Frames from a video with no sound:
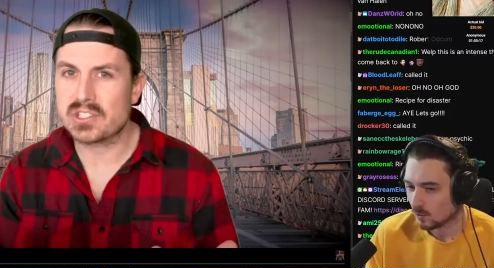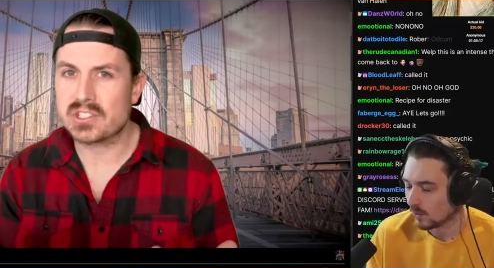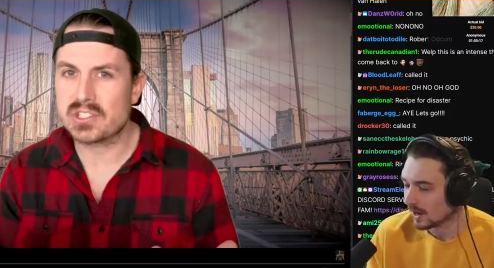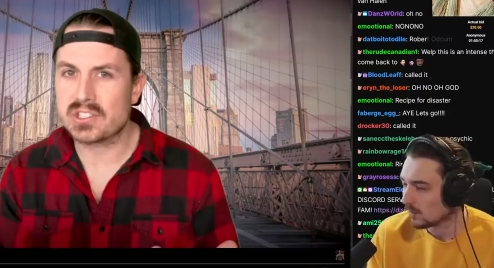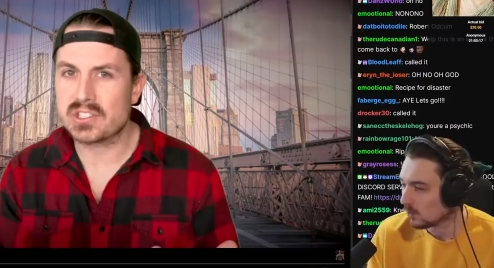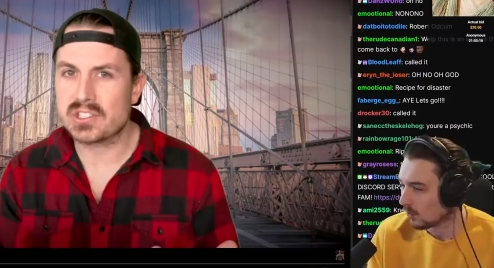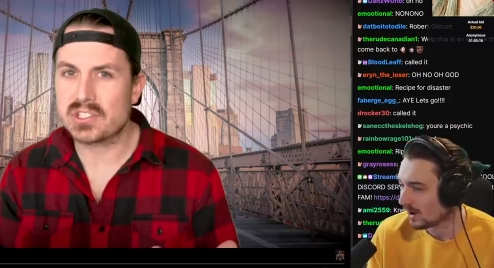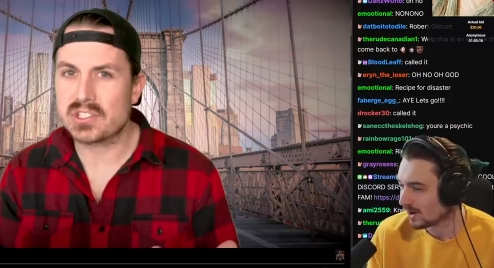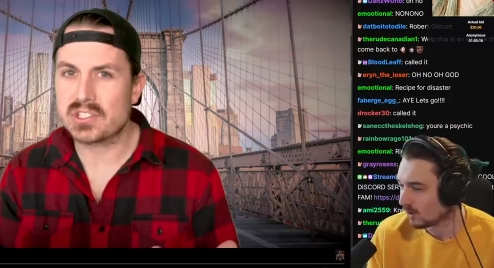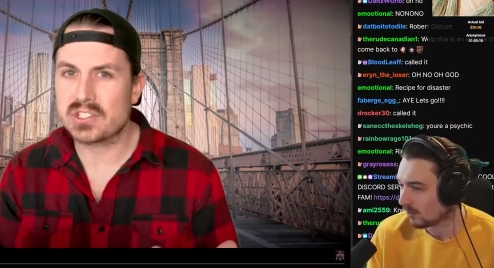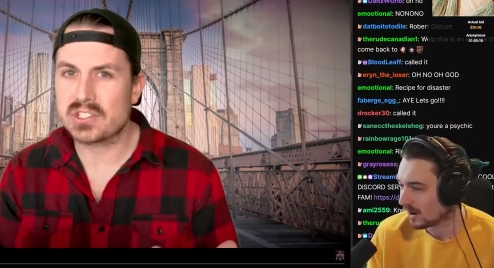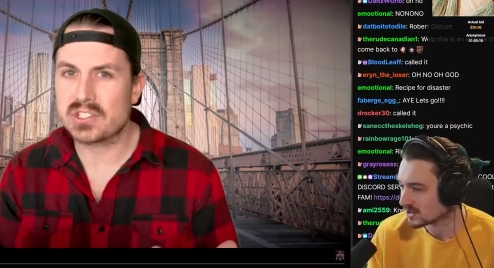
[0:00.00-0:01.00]
Speaker 1: we want
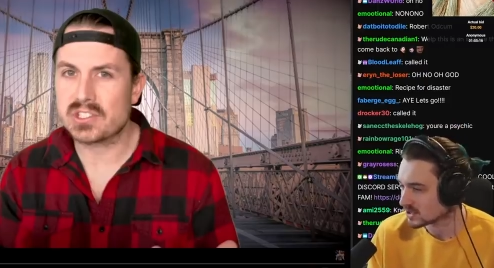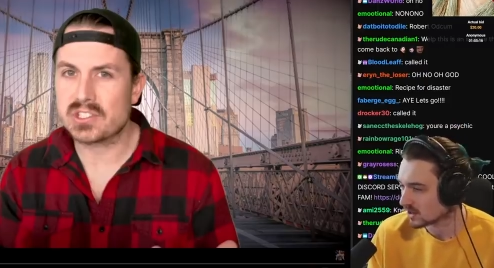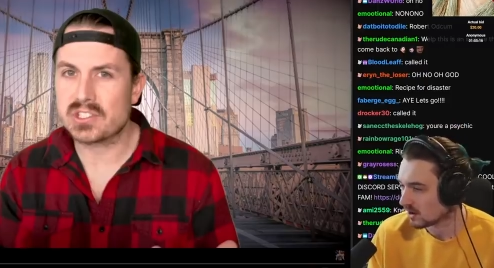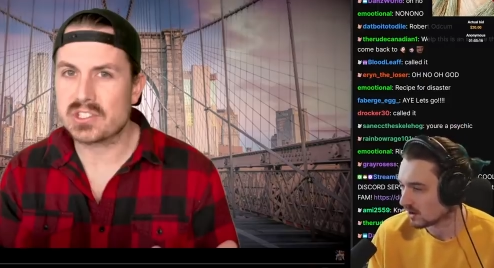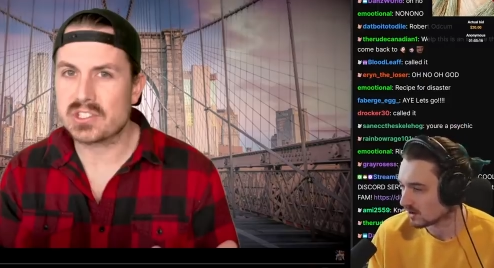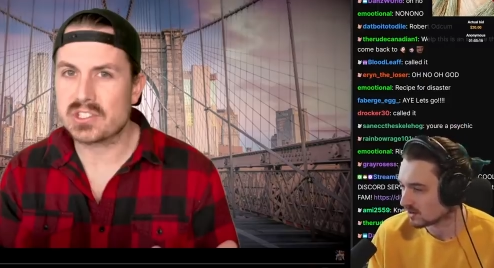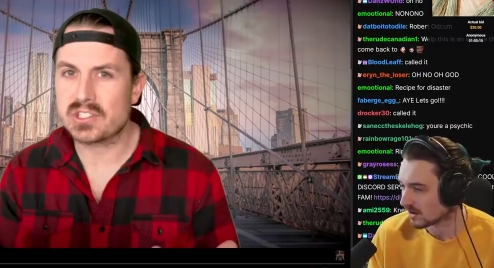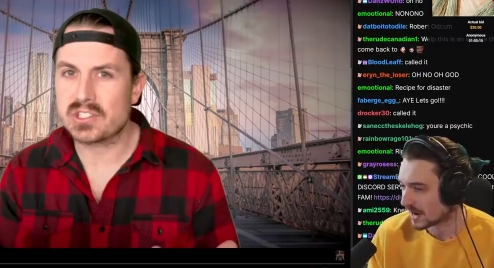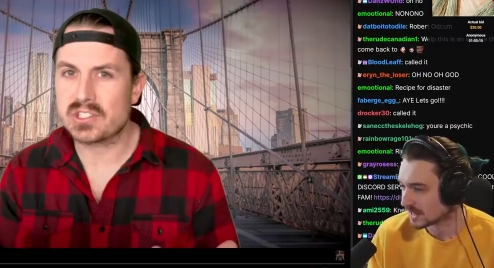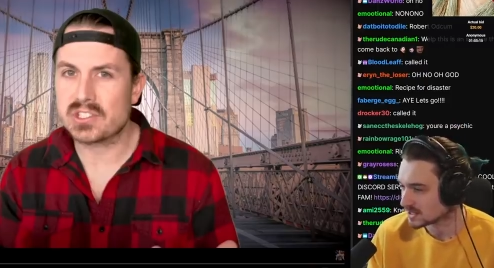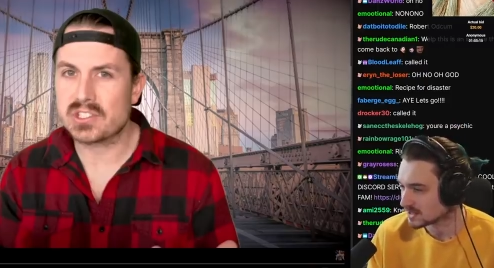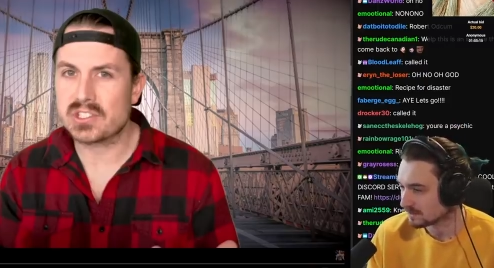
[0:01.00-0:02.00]
to watch a car
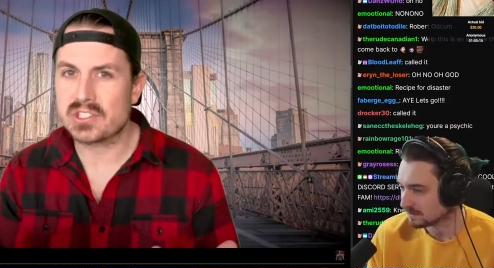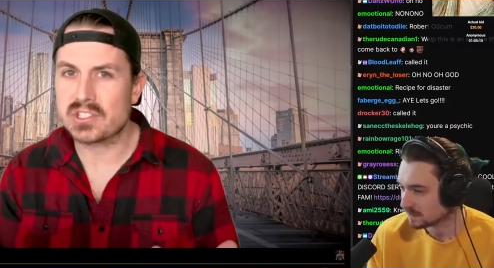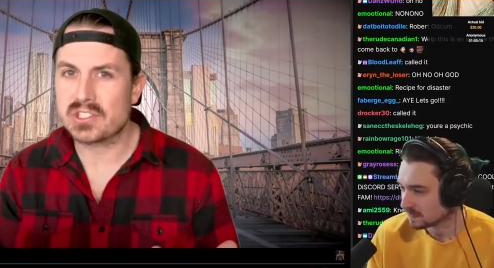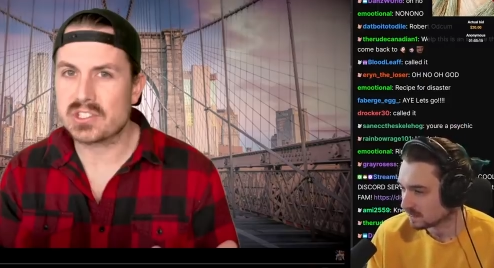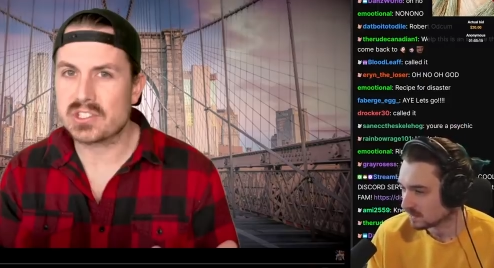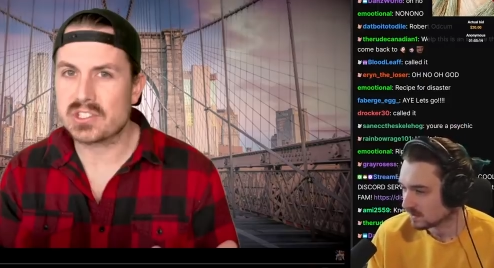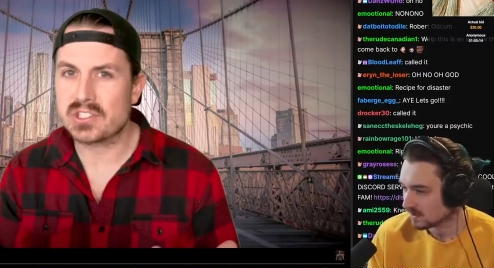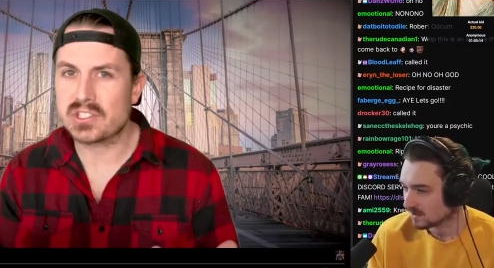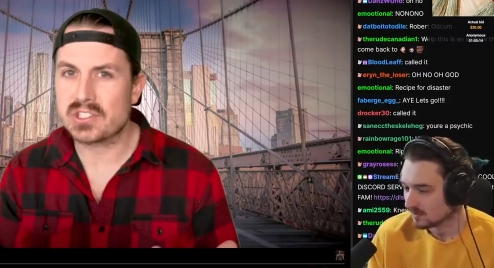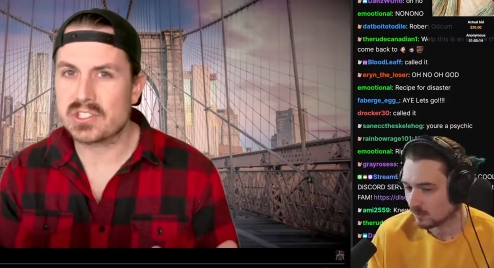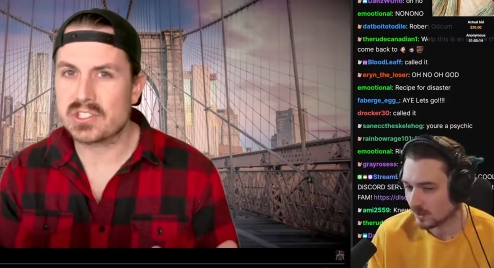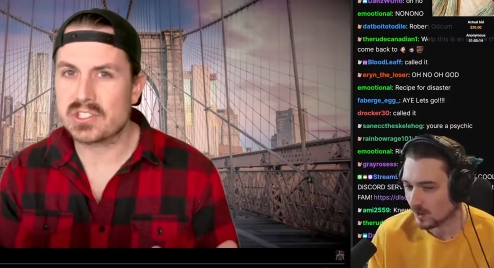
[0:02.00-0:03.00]
crash.
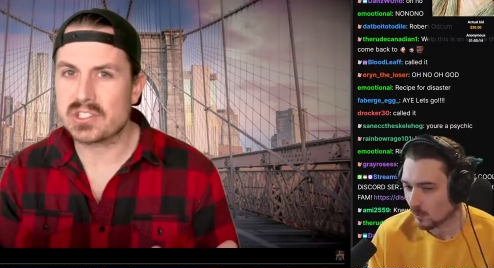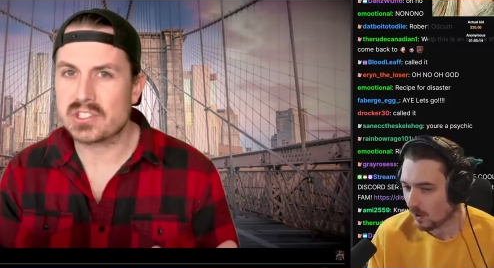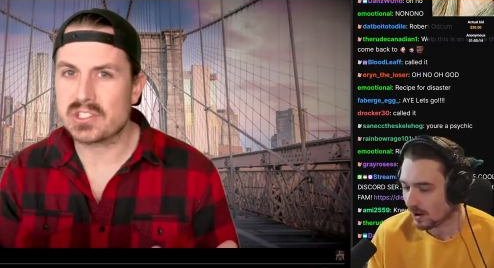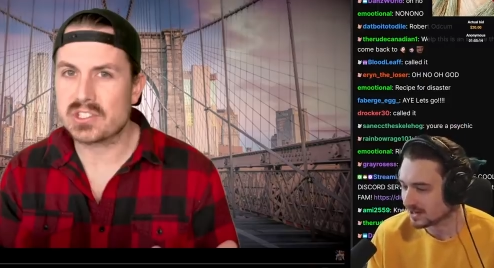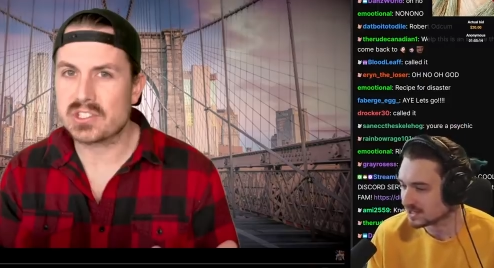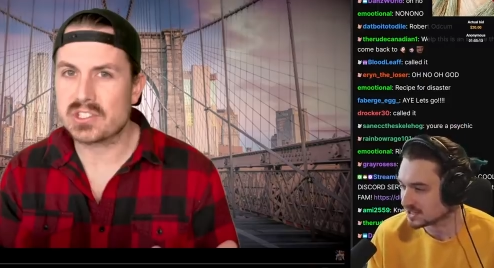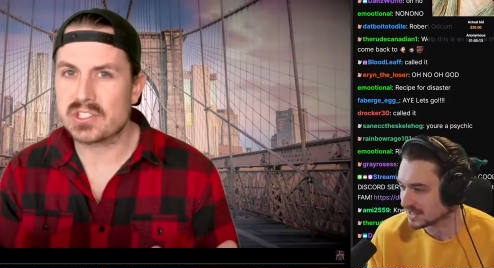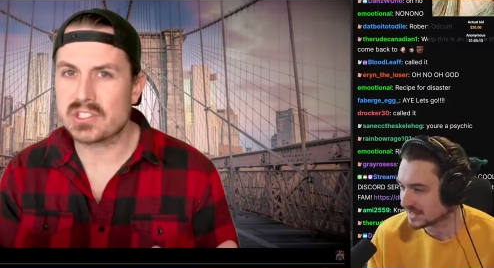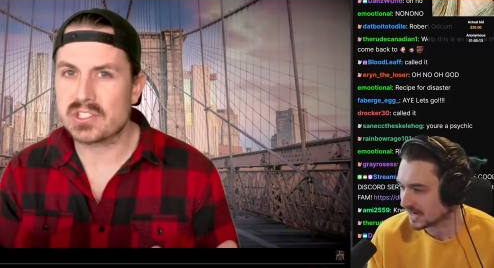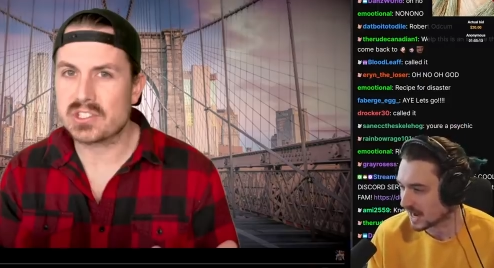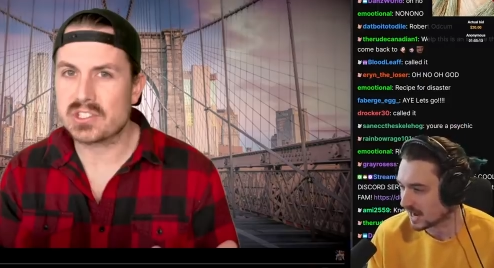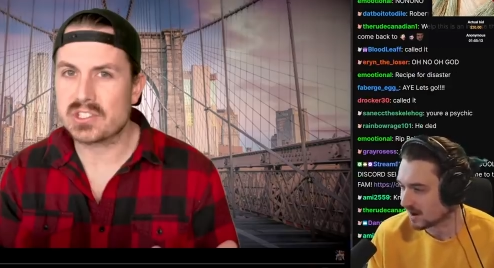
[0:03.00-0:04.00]
We want to see
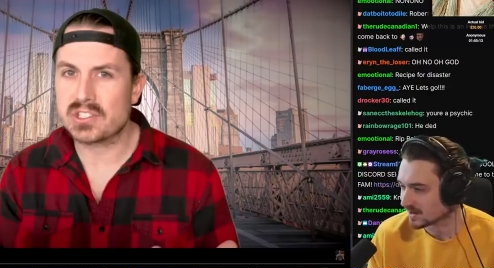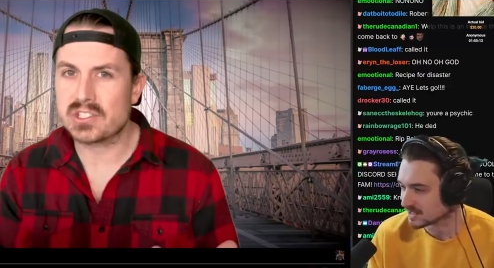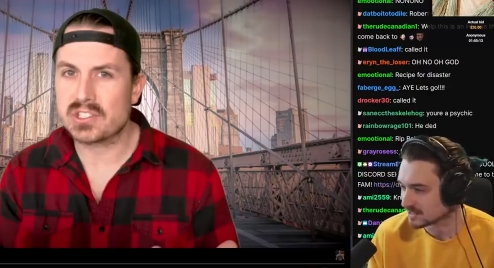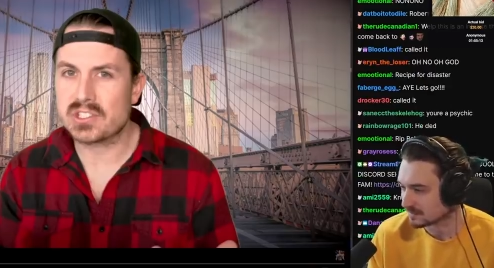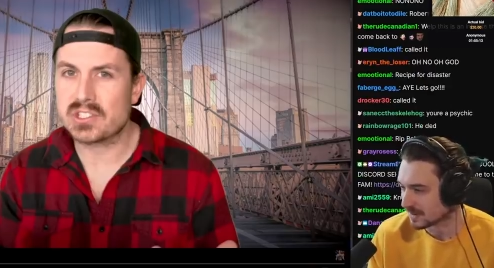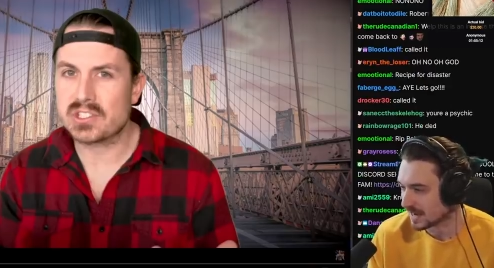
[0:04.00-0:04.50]
chaos and